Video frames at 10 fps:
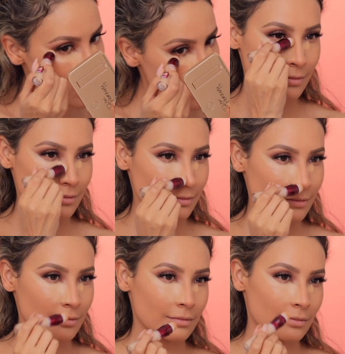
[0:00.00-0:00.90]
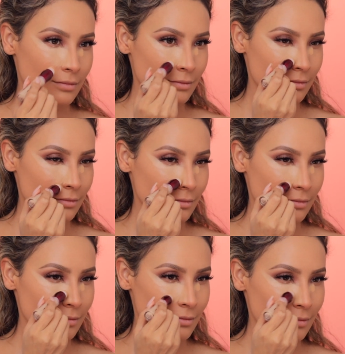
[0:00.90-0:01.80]
I only do one
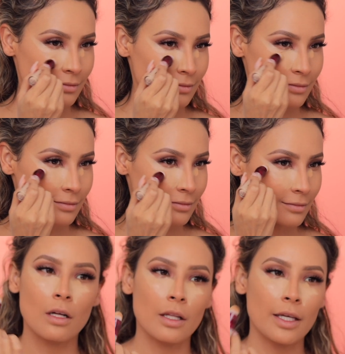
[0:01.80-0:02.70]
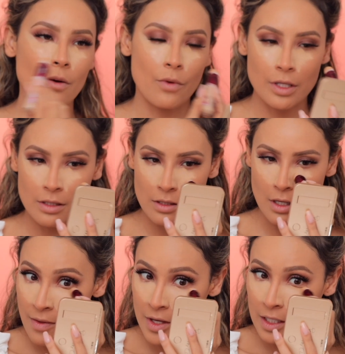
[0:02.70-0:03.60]
application. I only click it once,
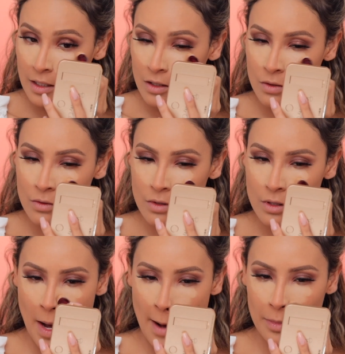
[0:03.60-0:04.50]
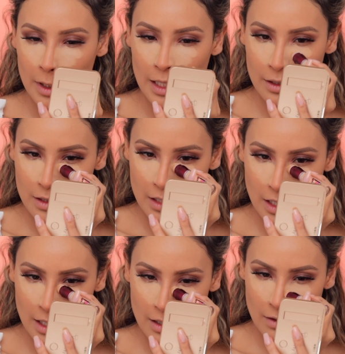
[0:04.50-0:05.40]
and then I use the applicator to
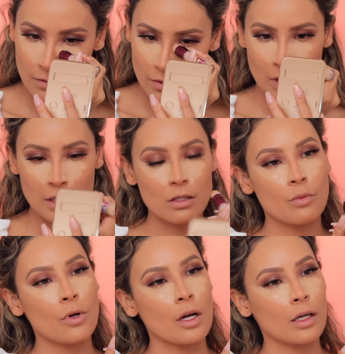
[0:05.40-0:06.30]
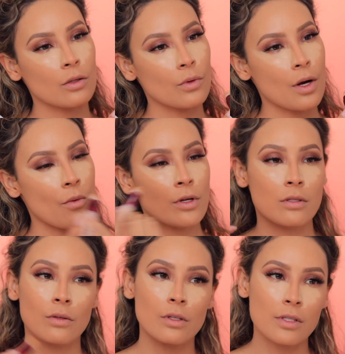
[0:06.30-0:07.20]
kind of place the product where I want.
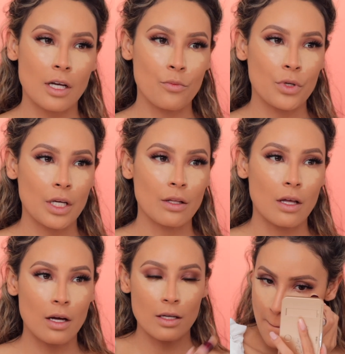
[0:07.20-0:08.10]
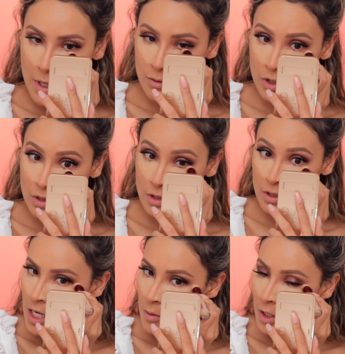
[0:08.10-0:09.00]
So it looks like I'm putting a lot, but I'm just
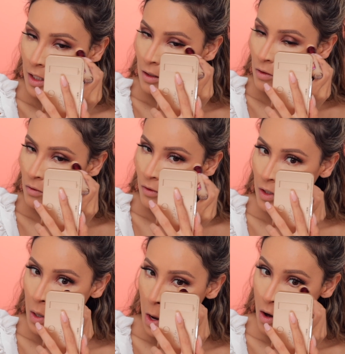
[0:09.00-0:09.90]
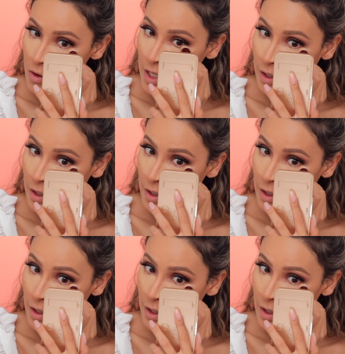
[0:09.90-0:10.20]
dabbing it over all the